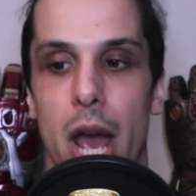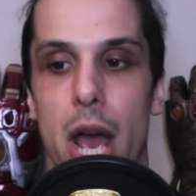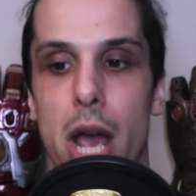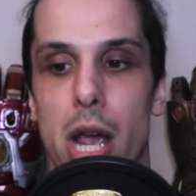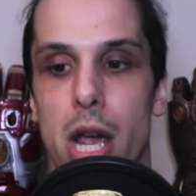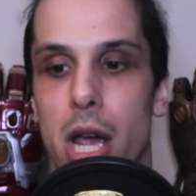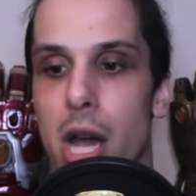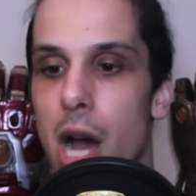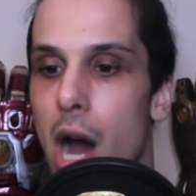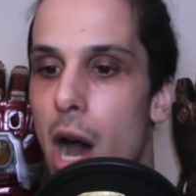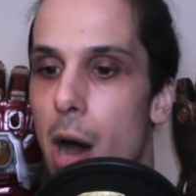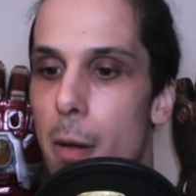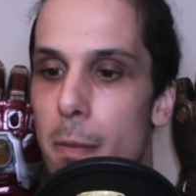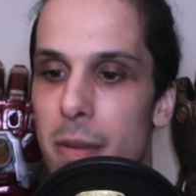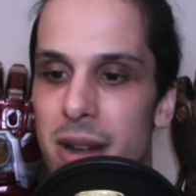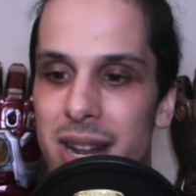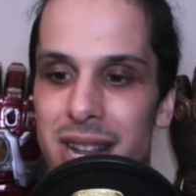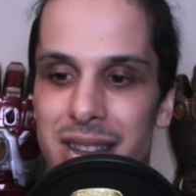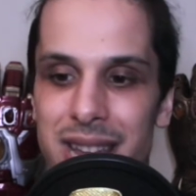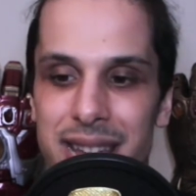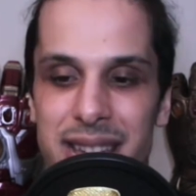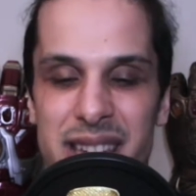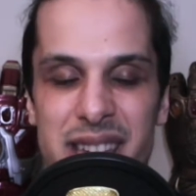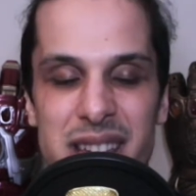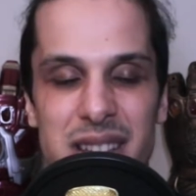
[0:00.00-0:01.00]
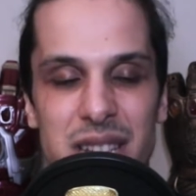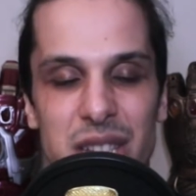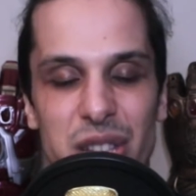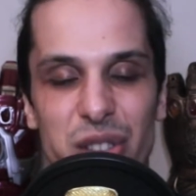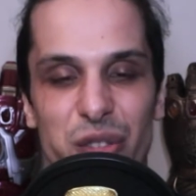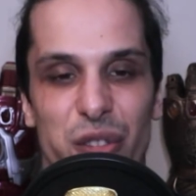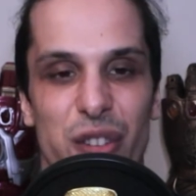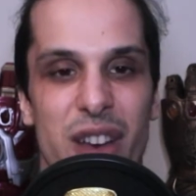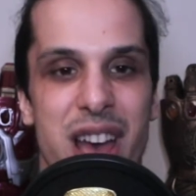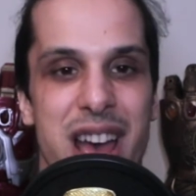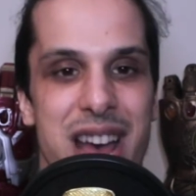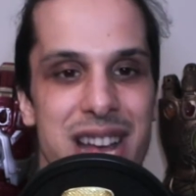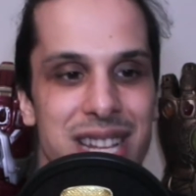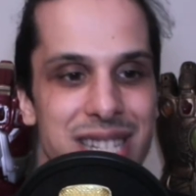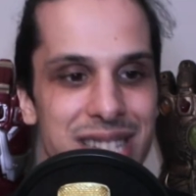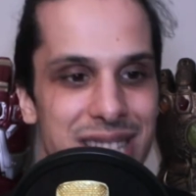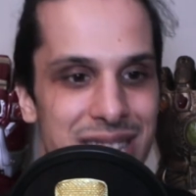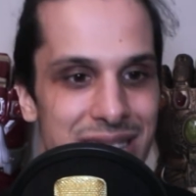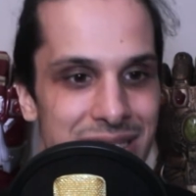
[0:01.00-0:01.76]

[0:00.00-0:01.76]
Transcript: A comedy is fast.